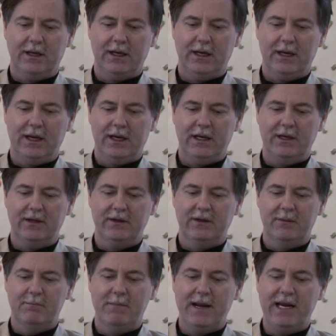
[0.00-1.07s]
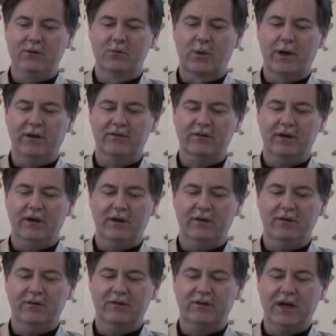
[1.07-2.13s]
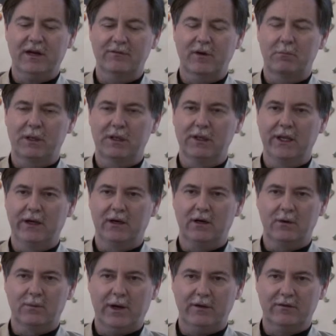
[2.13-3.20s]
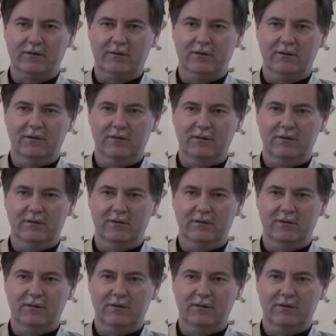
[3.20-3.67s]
And the main risk is kind of a political risk,